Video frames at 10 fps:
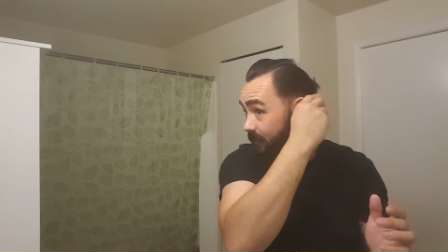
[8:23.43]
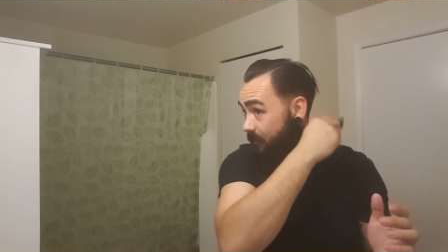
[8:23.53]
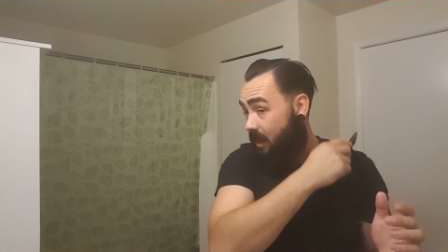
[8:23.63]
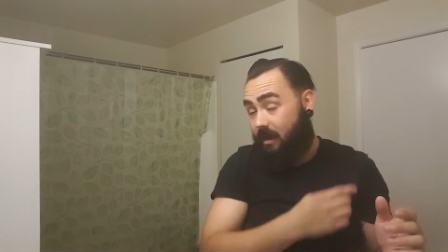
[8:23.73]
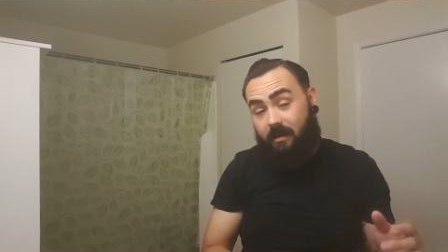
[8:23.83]

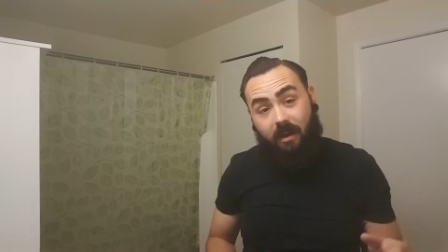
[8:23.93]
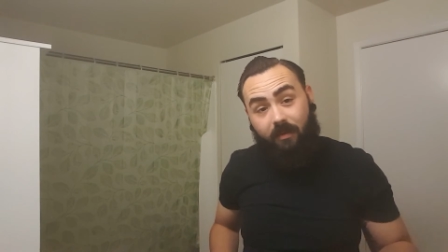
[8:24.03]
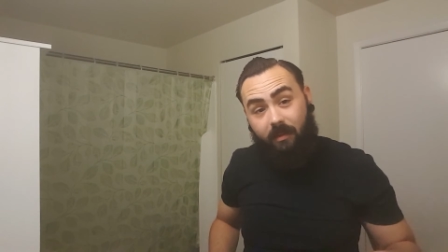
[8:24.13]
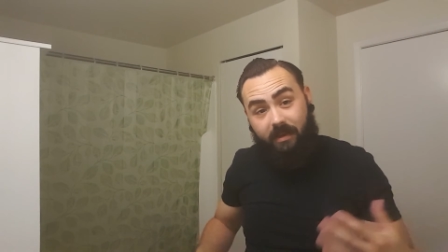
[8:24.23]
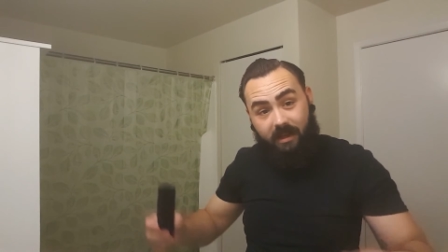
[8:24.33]
Not
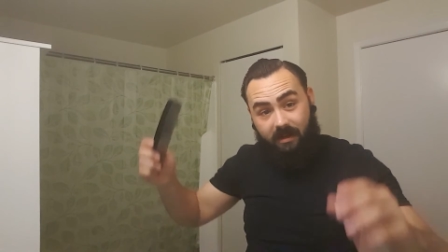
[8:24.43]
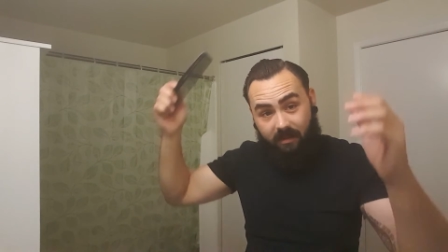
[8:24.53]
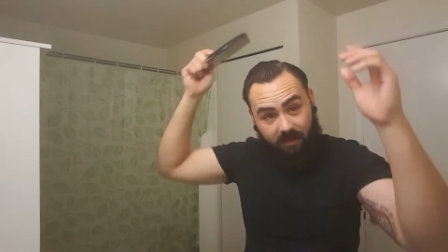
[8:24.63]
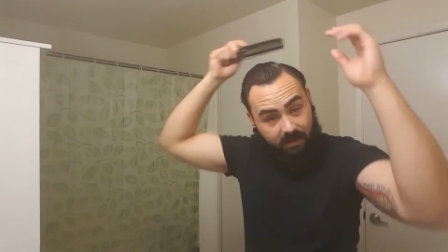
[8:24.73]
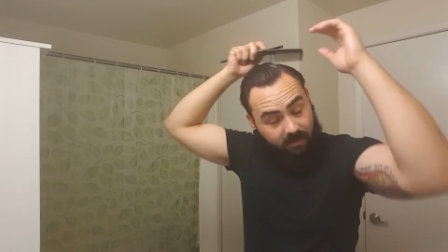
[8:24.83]
really big into
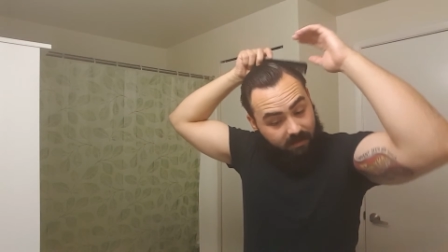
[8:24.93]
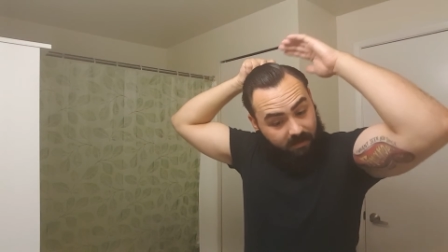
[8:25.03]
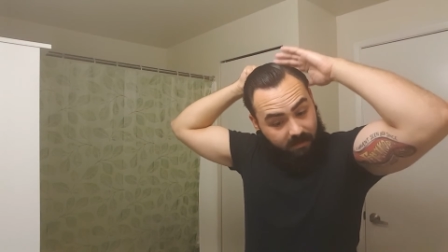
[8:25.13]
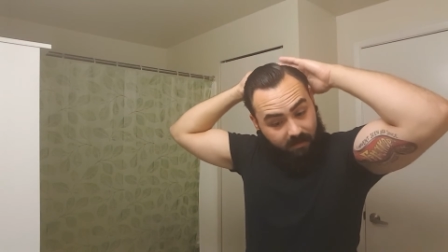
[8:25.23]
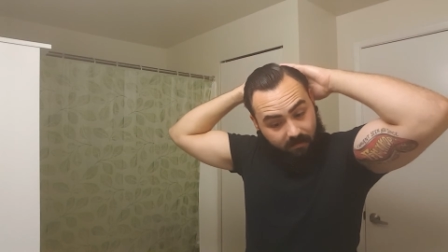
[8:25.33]

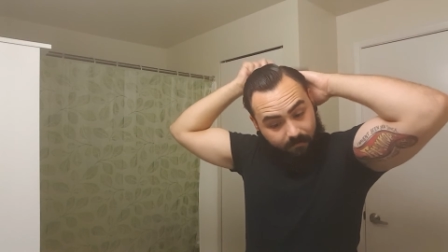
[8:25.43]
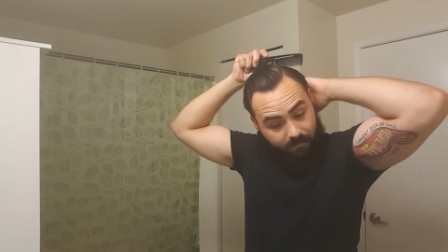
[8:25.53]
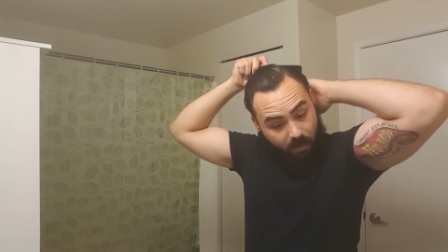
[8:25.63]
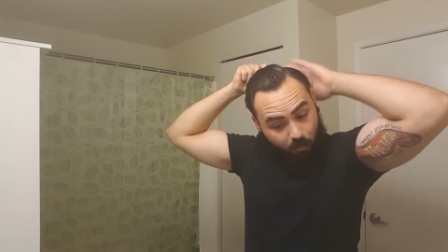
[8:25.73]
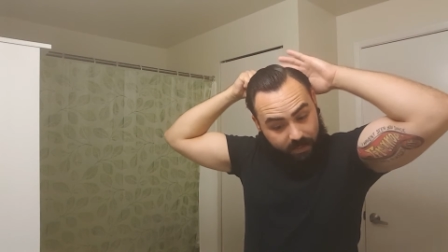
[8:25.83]
the
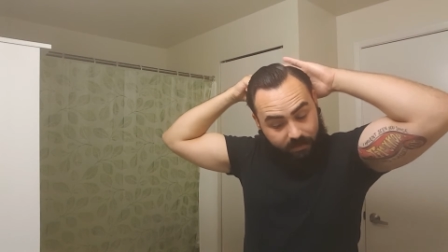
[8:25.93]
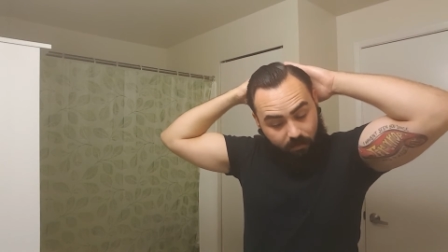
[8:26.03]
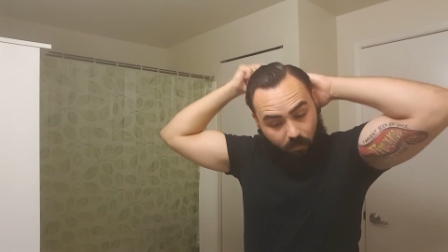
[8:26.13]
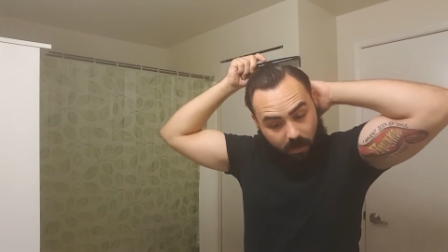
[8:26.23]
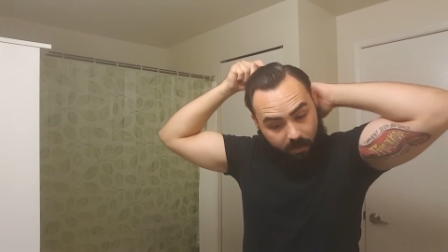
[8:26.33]

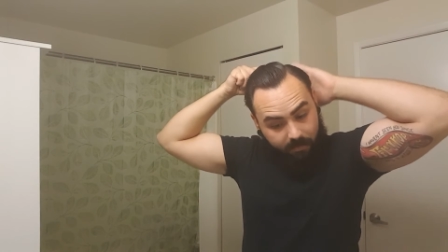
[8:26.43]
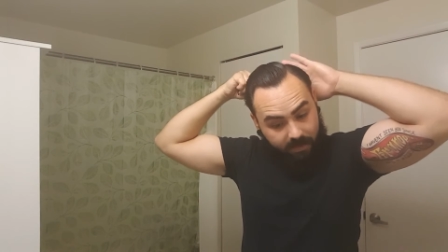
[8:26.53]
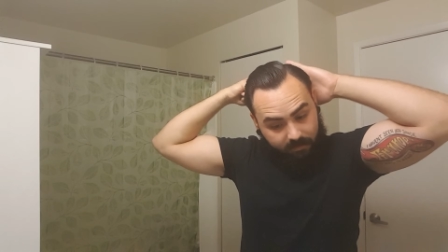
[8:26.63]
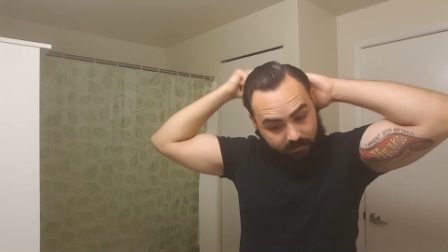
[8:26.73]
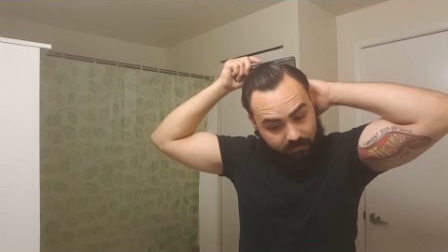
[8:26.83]
original water
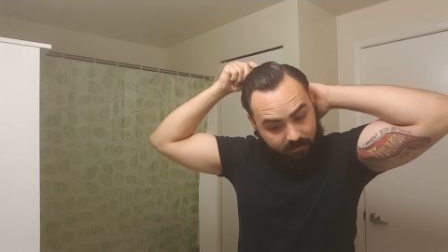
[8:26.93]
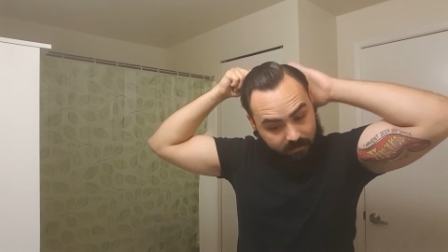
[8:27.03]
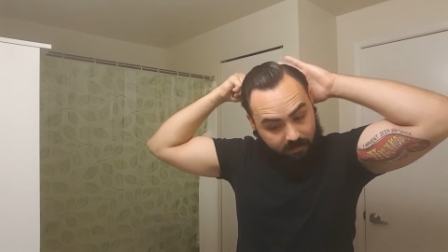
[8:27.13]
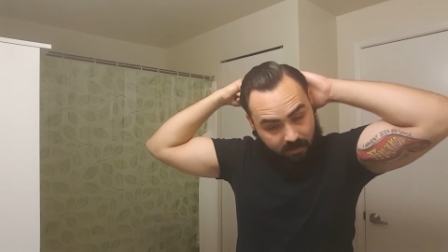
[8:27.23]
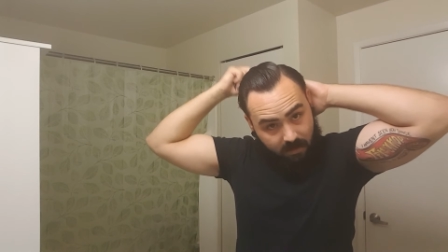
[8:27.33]
base,
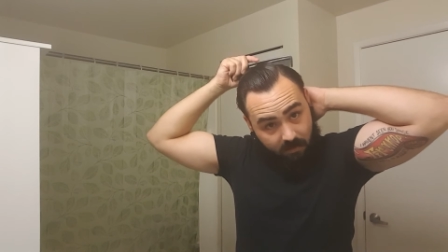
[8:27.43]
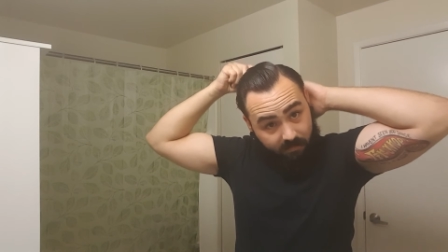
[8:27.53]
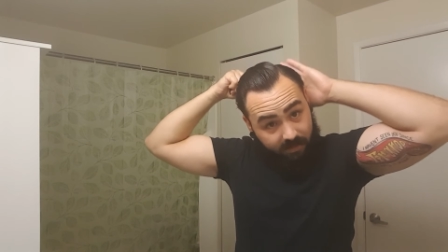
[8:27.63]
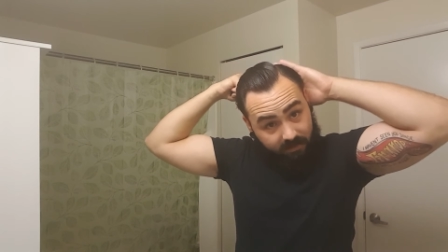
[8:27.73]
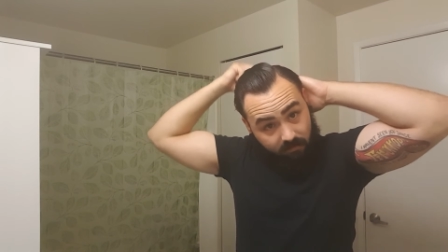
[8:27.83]

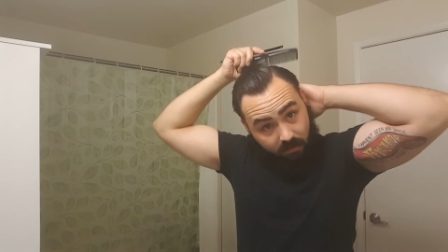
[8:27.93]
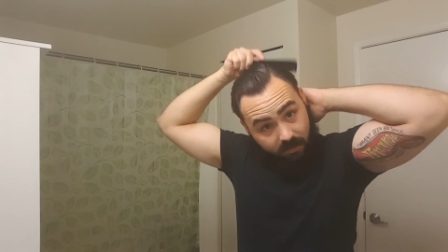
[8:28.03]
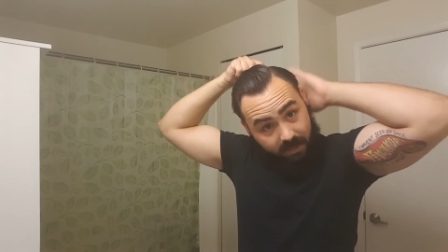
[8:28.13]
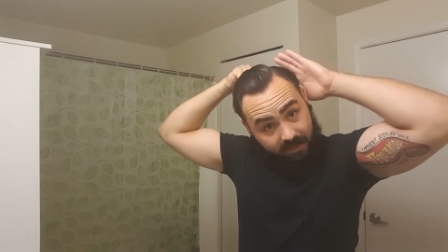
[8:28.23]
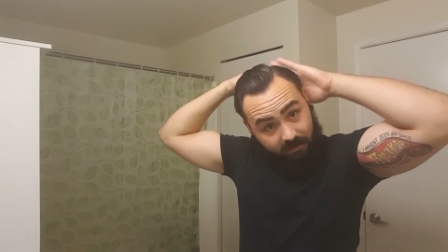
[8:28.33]
but this
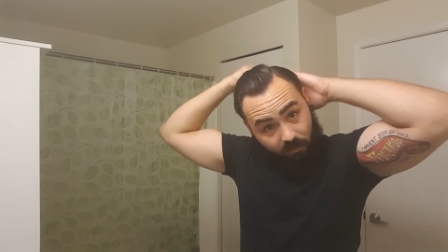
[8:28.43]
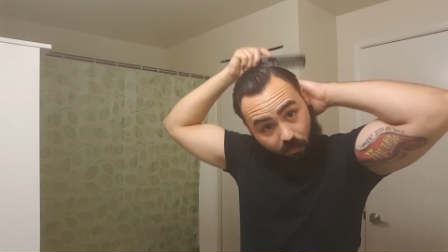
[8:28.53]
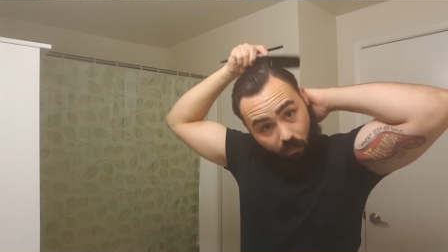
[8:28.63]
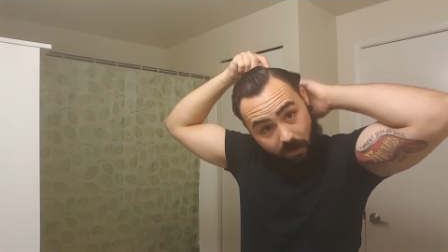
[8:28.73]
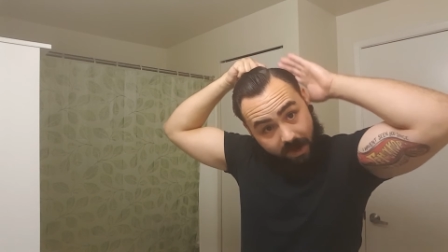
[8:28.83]
one has a
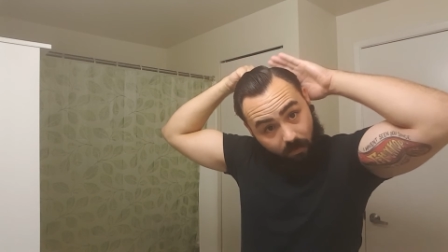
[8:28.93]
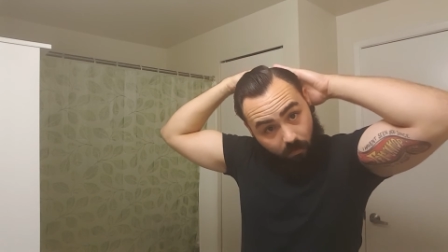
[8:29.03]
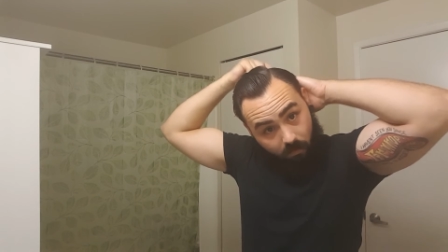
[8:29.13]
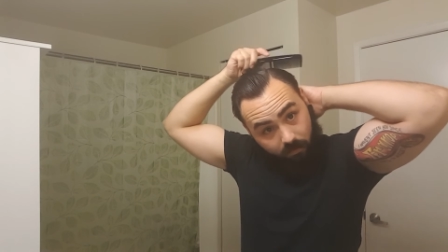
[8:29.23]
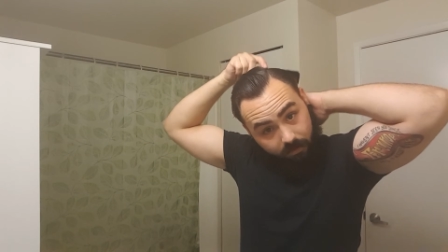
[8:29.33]
great
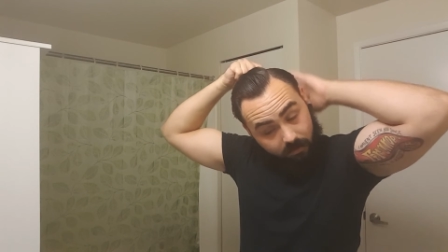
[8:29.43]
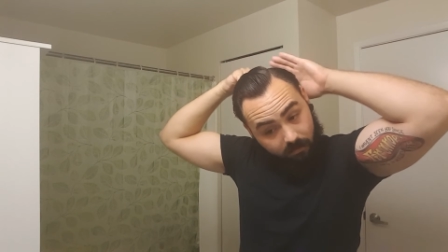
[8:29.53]
hold.